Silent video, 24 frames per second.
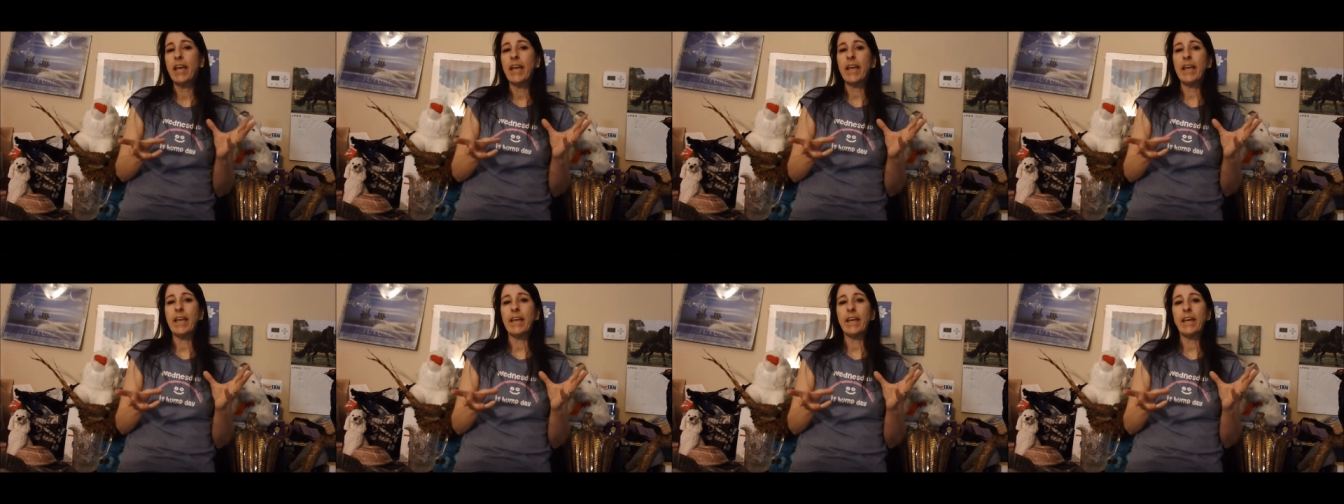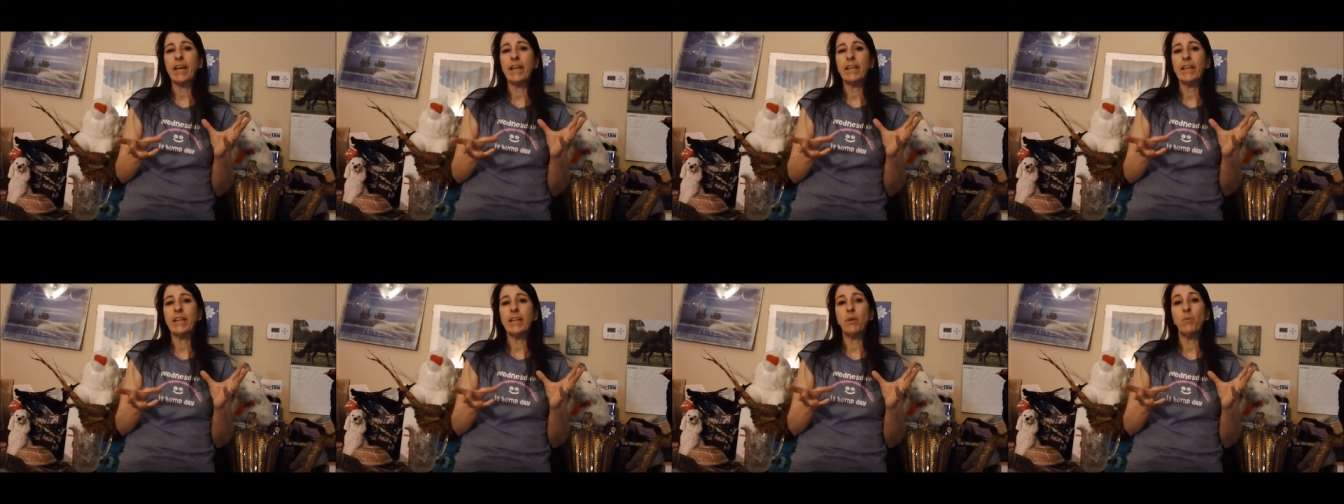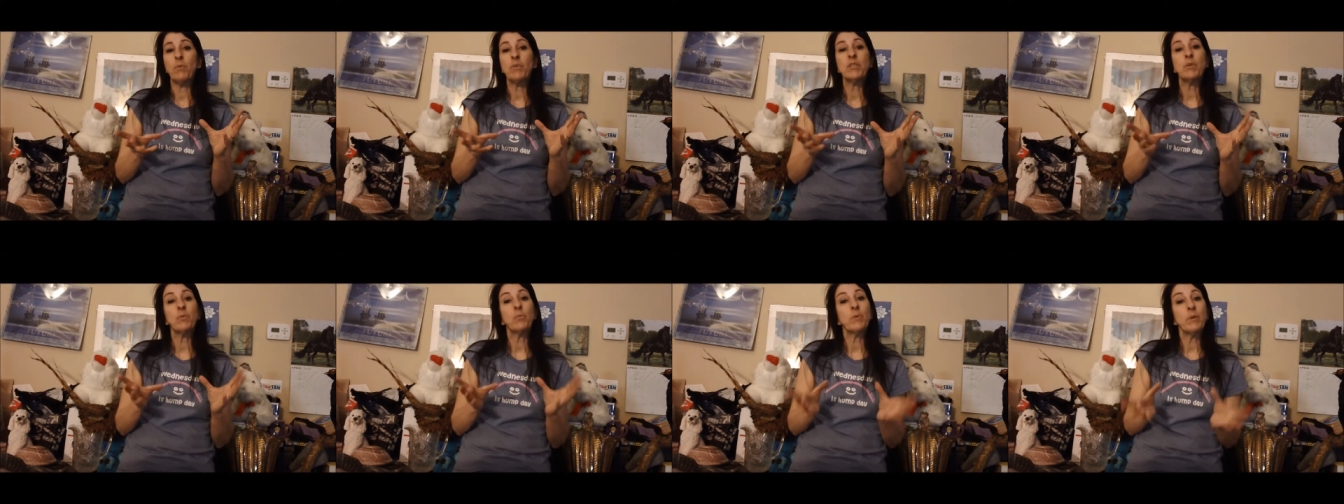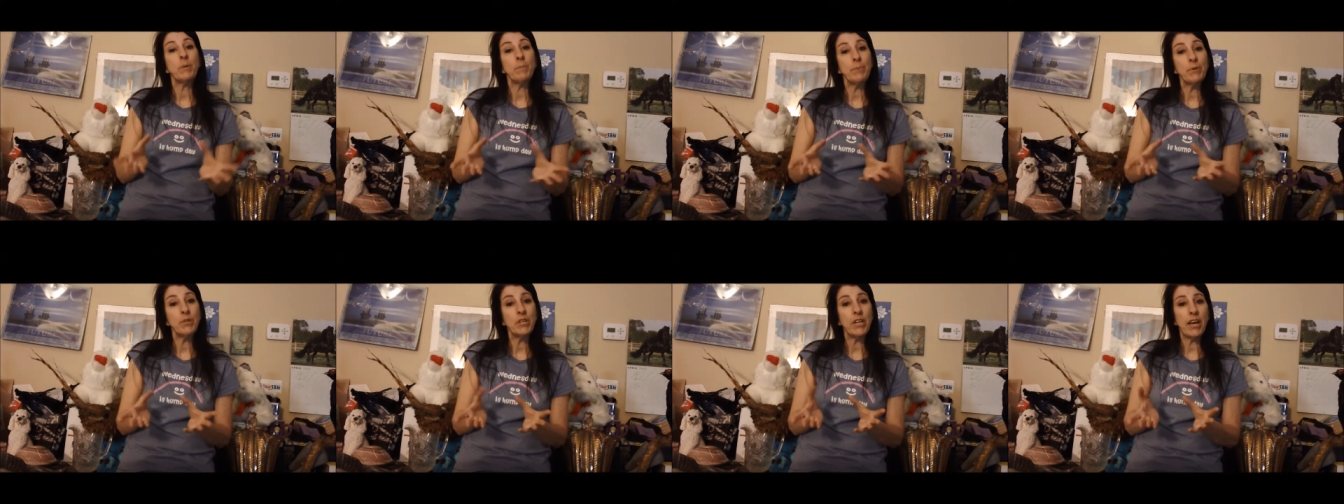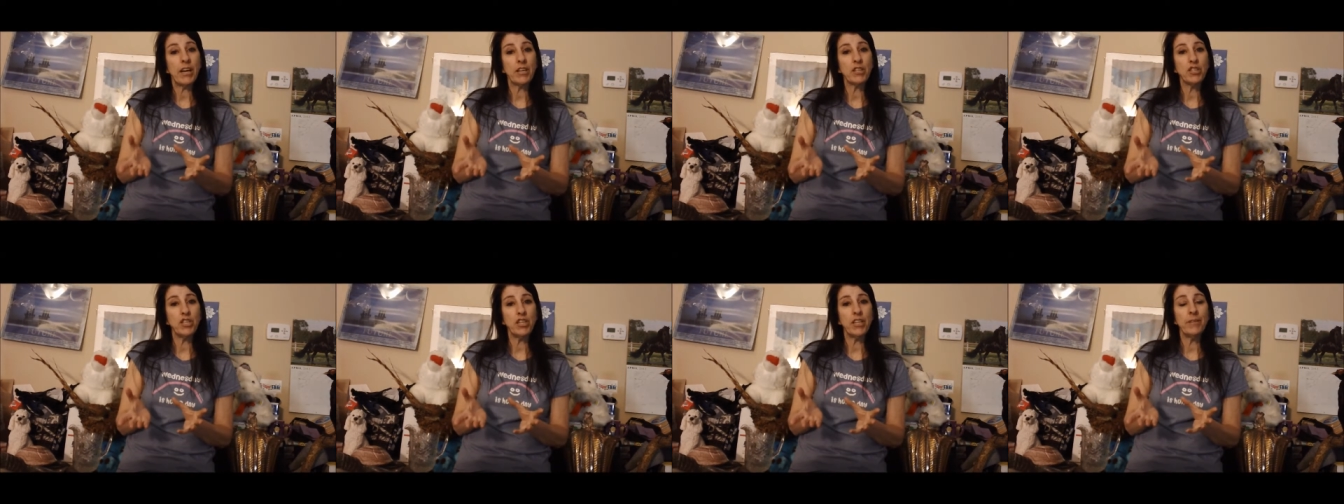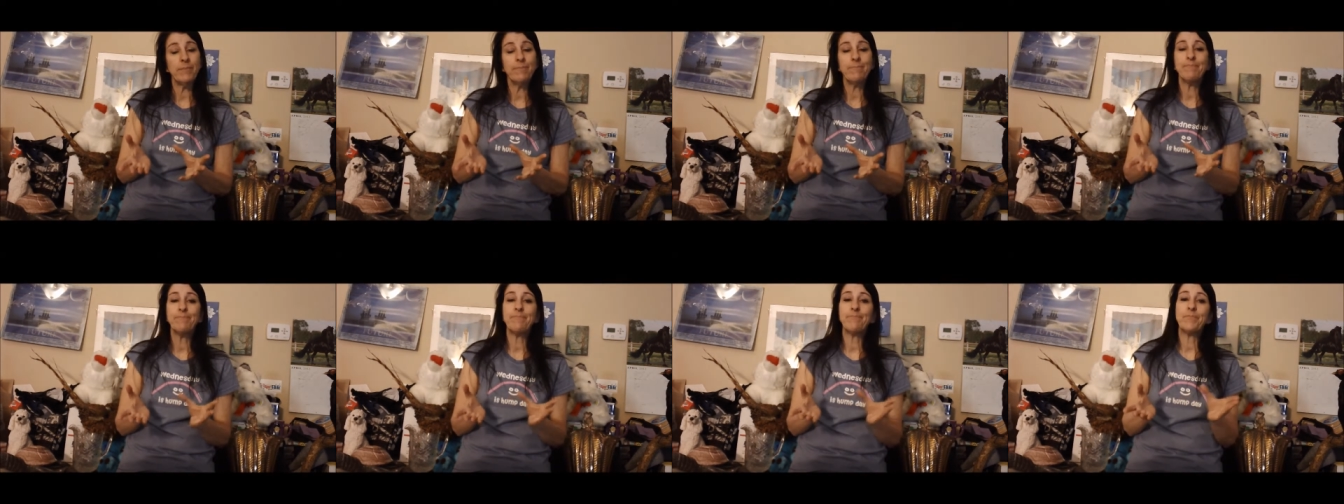And it was a reproduction,
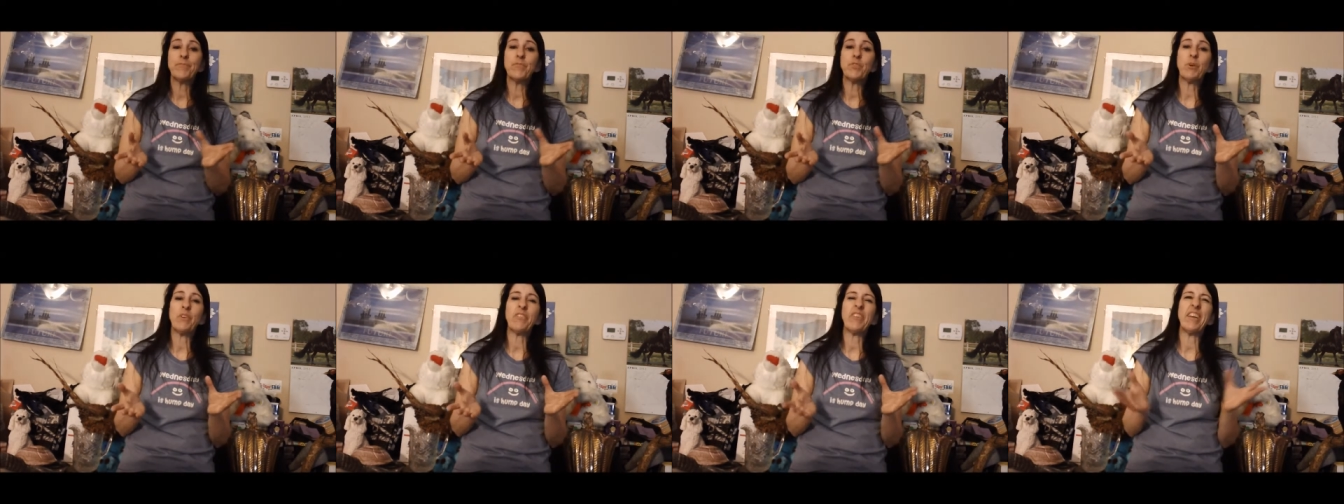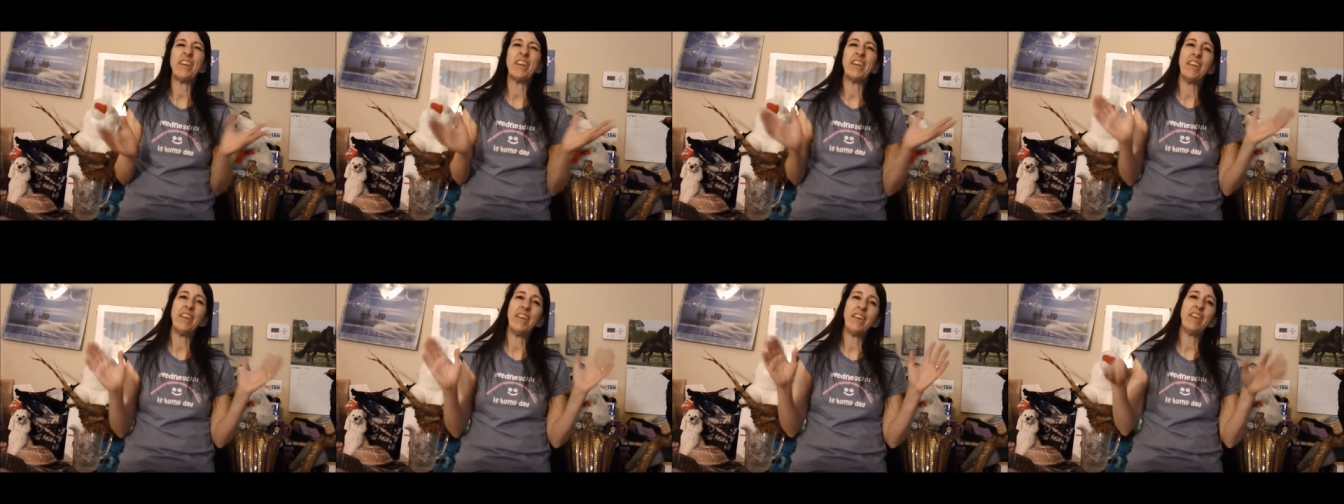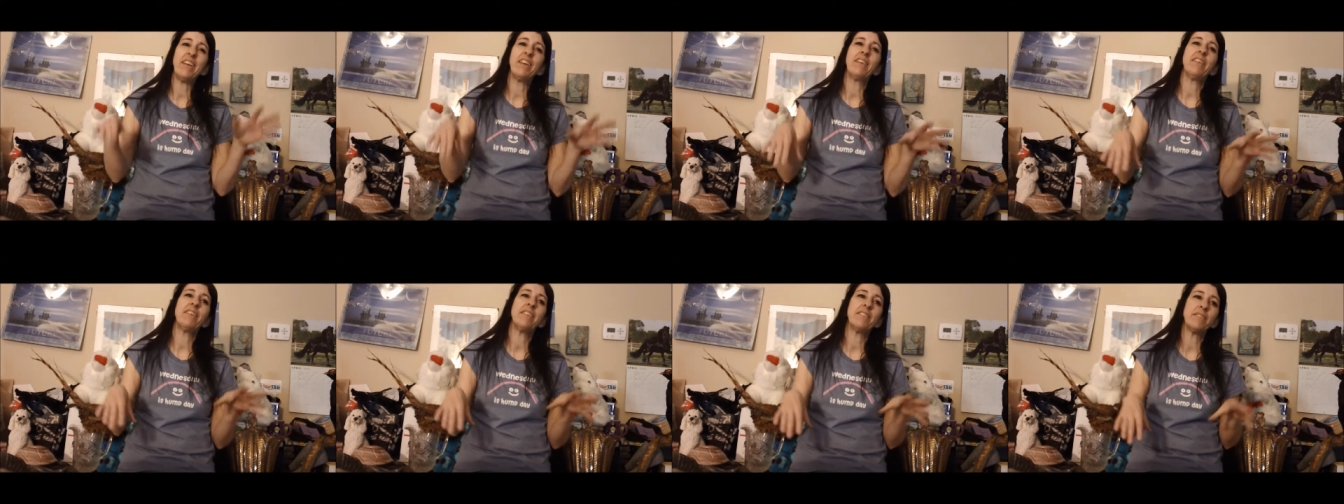so I thought, eh,